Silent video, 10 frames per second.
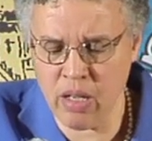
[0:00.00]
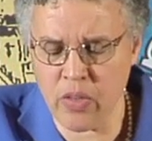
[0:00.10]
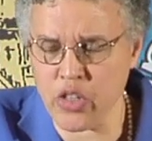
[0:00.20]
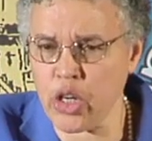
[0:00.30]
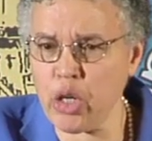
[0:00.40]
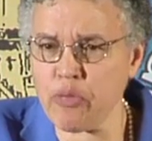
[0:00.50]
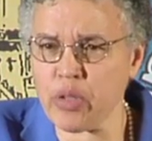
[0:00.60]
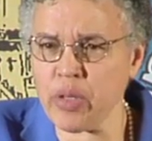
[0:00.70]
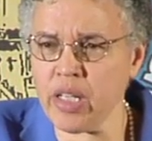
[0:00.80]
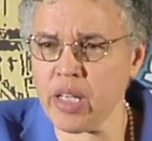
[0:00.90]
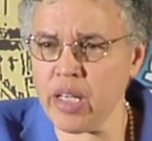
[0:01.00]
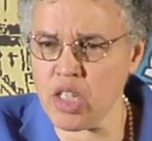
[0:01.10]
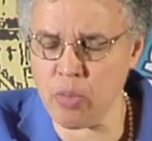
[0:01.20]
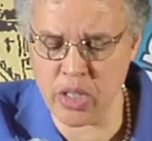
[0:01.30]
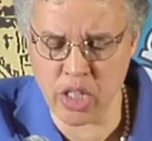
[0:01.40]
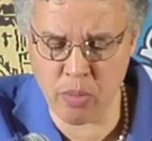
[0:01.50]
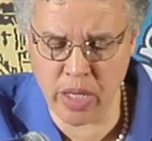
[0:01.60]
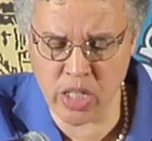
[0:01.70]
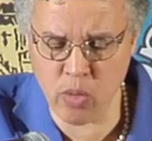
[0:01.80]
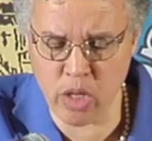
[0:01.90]
The sheriff agreed to cut his budget
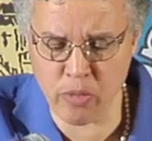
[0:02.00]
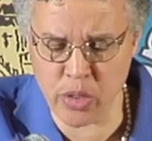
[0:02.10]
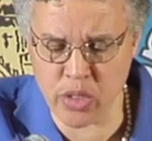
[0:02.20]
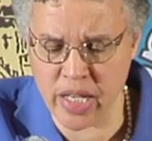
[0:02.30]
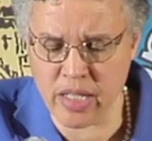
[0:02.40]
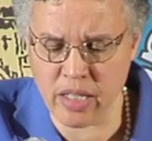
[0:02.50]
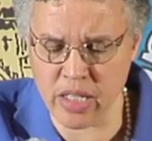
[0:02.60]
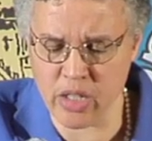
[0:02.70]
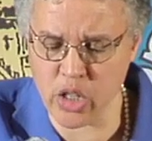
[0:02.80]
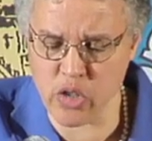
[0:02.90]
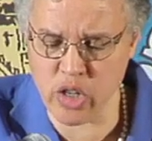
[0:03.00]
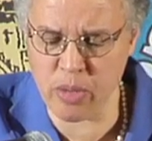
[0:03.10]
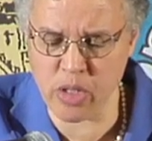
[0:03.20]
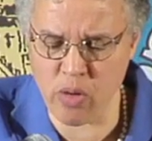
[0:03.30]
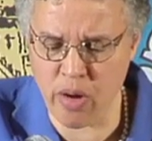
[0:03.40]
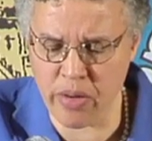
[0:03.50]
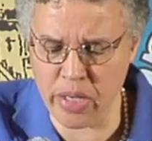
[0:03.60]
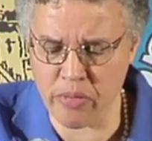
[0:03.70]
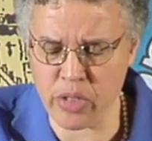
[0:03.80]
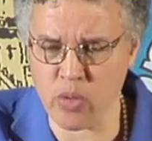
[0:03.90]
by 12% and to contribute to our
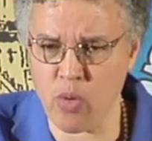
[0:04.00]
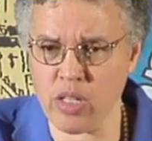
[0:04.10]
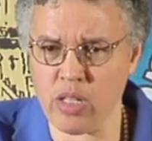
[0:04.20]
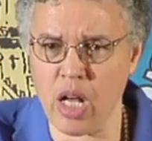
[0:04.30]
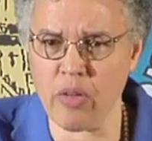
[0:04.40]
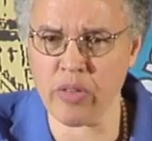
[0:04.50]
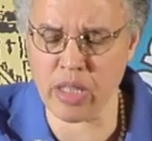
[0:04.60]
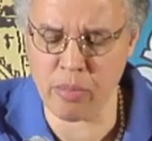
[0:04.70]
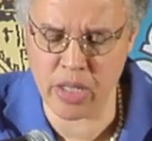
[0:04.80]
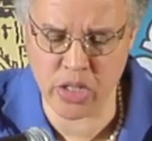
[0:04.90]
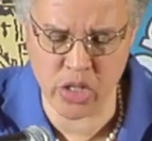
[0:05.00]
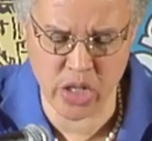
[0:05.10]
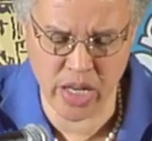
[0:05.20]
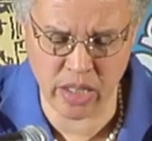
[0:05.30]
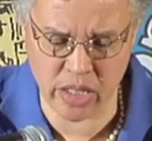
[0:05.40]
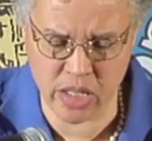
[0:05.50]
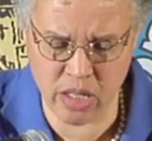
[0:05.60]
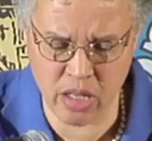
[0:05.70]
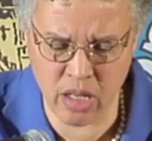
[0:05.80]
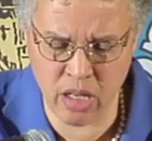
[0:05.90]
effort towards solving the budget challenge.
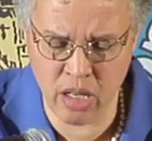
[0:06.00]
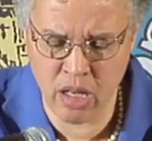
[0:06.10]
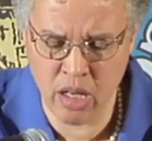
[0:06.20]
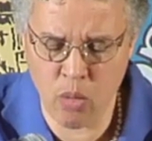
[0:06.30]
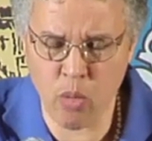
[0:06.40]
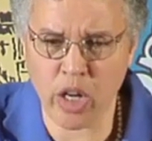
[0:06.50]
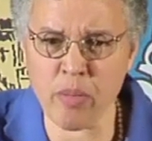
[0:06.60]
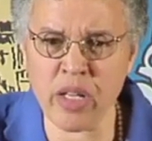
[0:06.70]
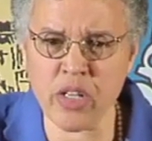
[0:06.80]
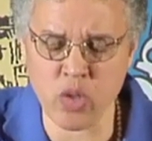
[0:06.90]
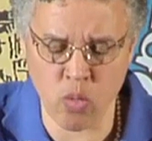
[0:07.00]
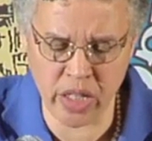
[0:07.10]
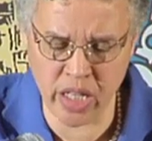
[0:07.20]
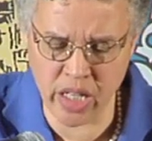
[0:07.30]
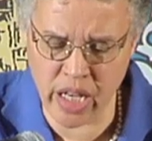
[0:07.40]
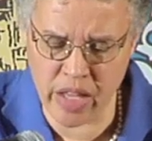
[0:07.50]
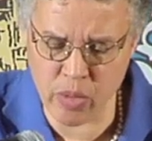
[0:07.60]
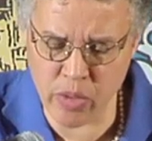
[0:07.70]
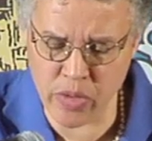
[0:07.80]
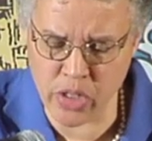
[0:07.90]
We're committed to working
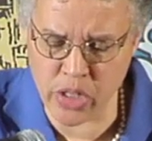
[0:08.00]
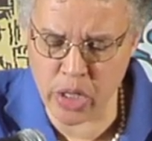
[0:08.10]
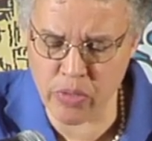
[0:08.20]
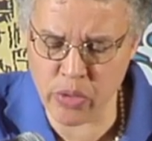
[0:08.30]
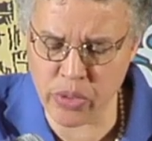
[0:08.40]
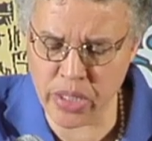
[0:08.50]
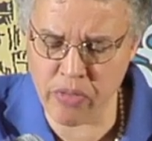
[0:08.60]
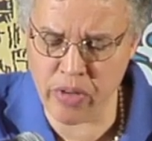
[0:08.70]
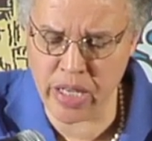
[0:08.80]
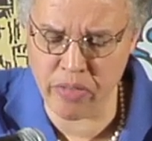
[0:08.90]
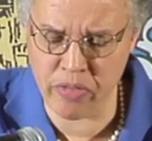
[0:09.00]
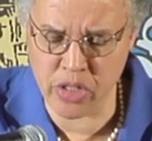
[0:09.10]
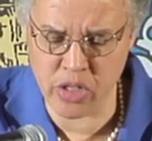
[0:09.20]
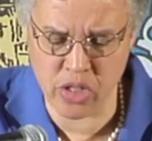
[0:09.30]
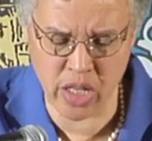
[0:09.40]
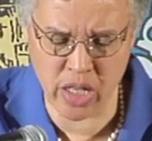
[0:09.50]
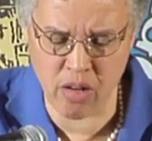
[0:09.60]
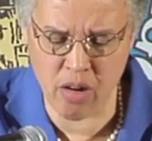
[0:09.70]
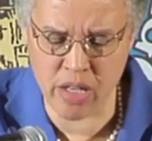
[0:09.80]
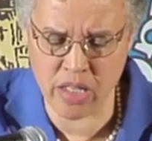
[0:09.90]
together with the sheriff to identify efficiency
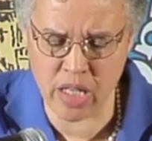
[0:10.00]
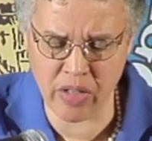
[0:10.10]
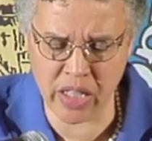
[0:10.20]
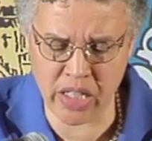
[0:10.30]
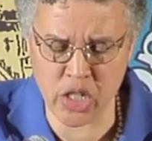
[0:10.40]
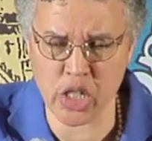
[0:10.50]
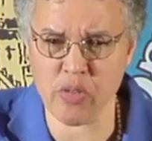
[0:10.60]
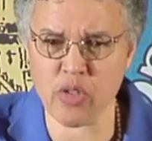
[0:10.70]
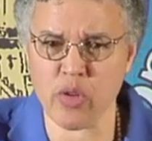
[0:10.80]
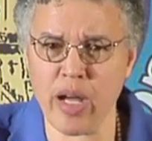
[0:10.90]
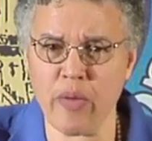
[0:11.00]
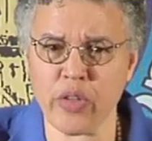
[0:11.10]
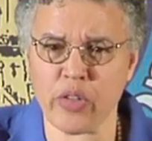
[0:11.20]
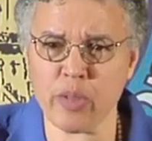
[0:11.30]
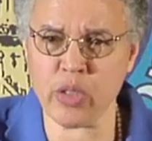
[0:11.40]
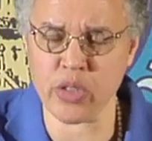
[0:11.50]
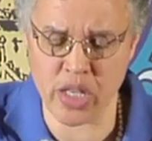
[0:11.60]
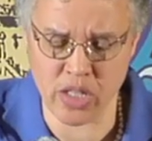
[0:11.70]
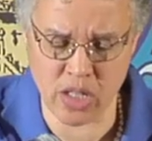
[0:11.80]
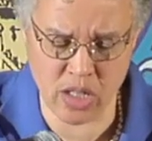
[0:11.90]
and cost-saving initiatives throughout the criminal
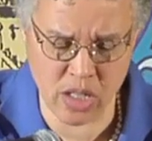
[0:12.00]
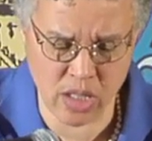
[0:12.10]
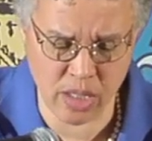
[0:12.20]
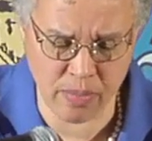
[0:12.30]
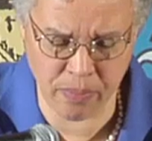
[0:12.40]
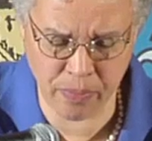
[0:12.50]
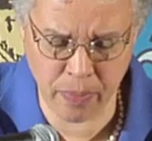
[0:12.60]
justice system.